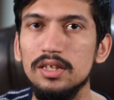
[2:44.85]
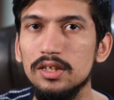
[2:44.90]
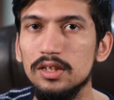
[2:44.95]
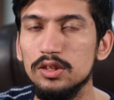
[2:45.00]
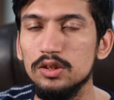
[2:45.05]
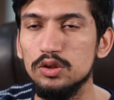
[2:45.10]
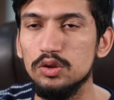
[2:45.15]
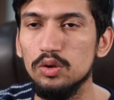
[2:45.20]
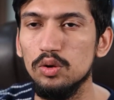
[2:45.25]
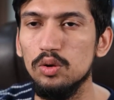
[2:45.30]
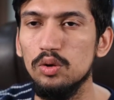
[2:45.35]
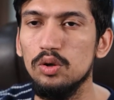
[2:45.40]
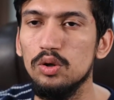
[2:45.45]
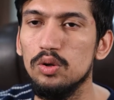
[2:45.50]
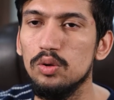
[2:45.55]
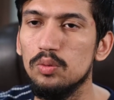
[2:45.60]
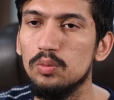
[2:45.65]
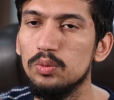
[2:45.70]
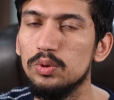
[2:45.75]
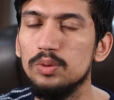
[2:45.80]
So
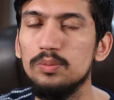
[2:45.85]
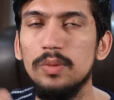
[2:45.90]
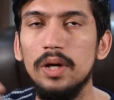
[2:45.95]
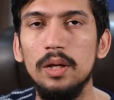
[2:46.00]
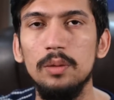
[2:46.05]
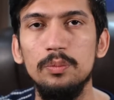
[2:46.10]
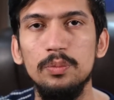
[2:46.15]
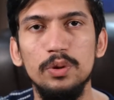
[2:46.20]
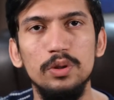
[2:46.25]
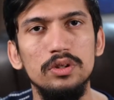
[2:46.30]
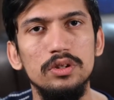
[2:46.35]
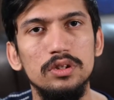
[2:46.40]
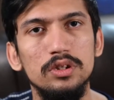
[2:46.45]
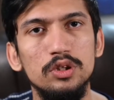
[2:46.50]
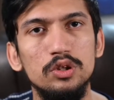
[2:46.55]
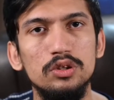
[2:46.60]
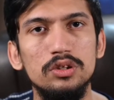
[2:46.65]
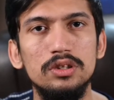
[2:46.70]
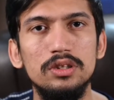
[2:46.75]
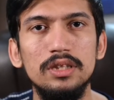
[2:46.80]
when you buy put,
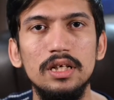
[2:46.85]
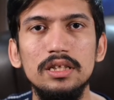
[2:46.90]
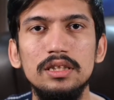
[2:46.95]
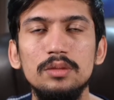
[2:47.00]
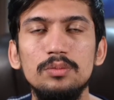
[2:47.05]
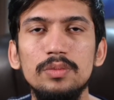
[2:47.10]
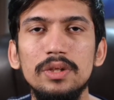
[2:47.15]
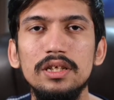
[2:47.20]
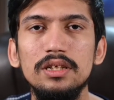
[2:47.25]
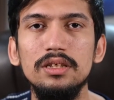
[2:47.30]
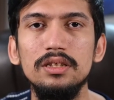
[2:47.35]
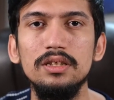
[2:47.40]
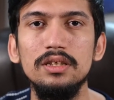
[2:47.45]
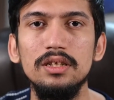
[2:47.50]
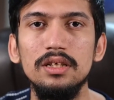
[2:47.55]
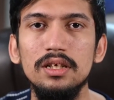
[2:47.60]
your sentiment